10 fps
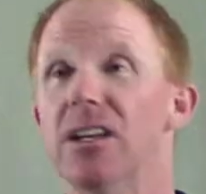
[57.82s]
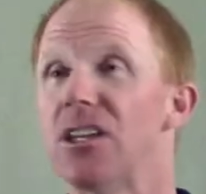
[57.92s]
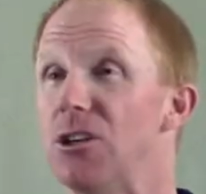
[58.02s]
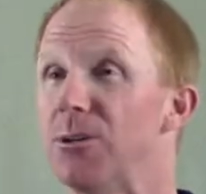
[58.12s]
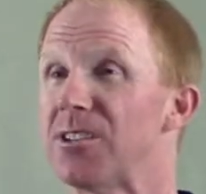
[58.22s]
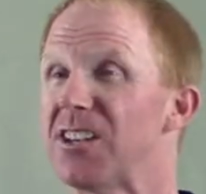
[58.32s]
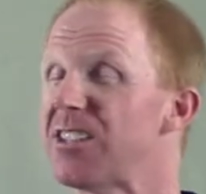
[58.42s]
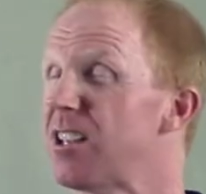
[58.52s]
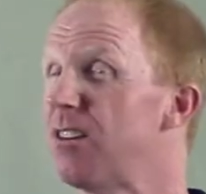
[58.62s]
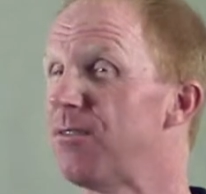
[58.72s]
You as a
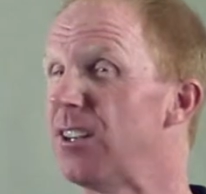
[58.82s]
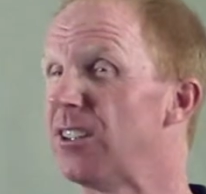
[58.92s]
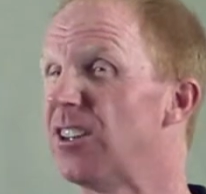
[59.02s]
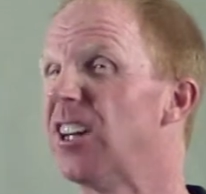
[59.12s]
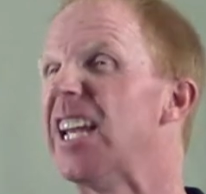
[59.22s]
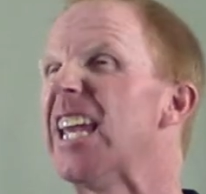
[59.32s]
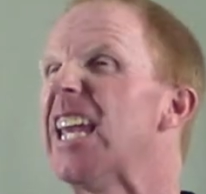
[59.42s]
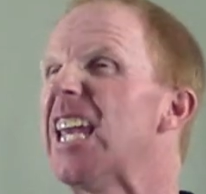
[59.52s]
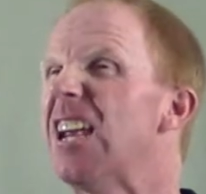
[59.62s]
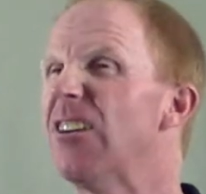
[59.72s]
center fielder
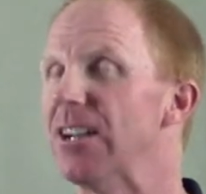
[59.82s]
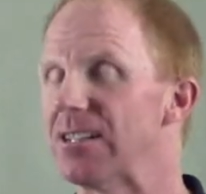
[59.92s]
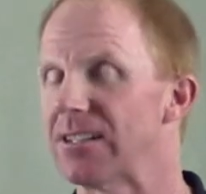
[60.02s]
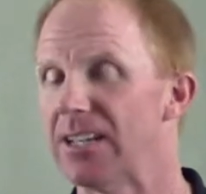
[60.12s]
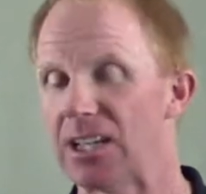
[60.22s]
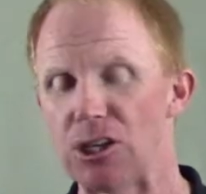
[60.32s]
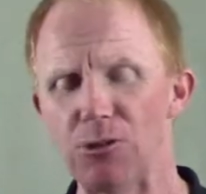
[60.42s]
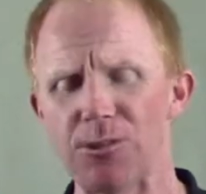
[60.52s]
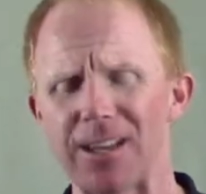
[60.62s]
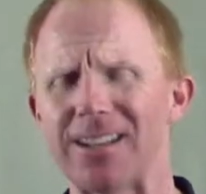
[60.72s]
hear it.
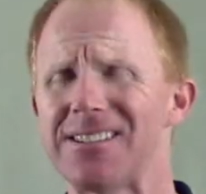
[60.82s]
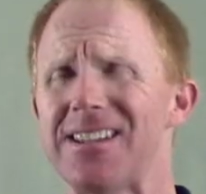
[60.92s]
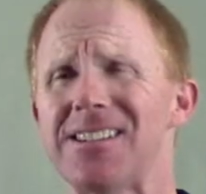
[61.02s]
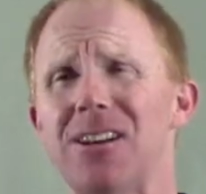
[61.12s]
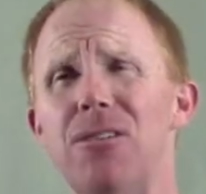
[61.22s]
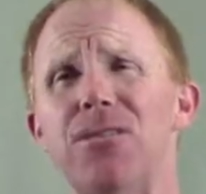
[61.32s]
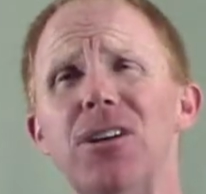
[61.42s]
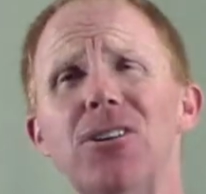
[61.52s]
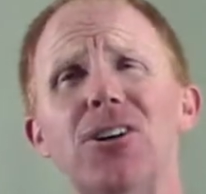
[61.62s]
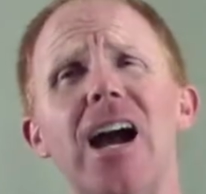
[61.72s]
You then as a center
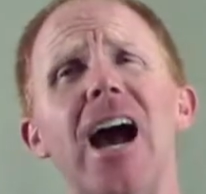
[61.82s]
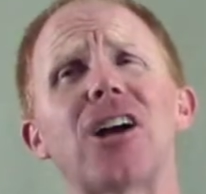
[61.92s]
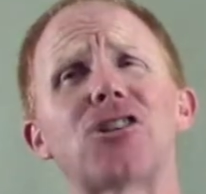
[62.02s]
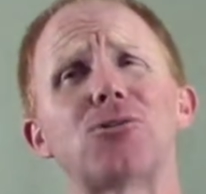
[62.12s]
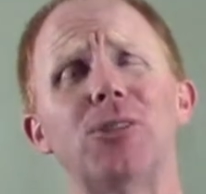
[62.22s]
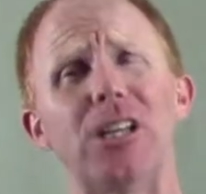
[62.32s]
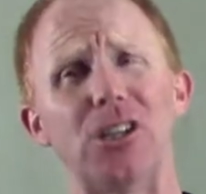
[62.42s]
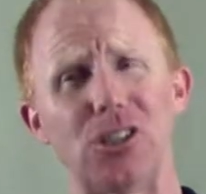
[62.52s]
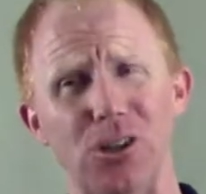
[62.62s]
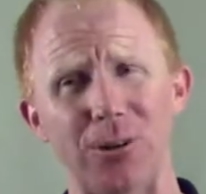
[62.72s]
fielder actually
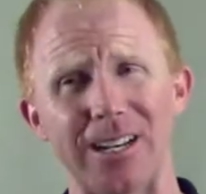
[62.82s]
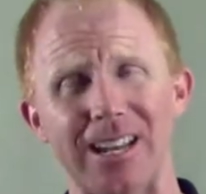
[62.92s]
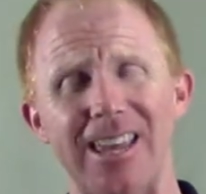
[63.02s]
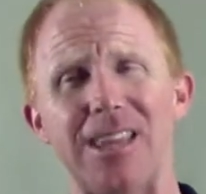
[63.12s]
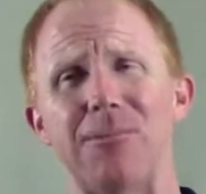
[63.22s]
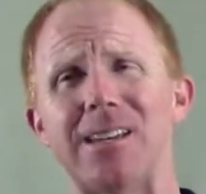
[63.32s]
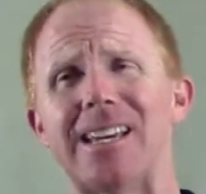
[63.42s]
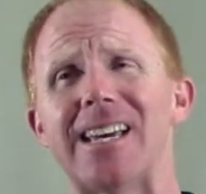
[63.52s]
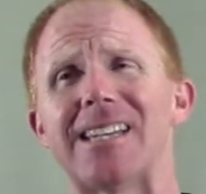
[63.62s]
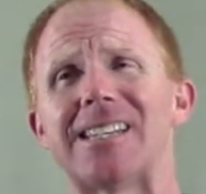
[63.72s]
do it, and then when you
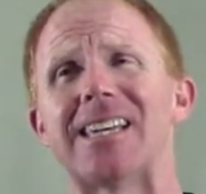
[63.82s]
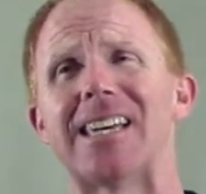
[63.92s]
get to the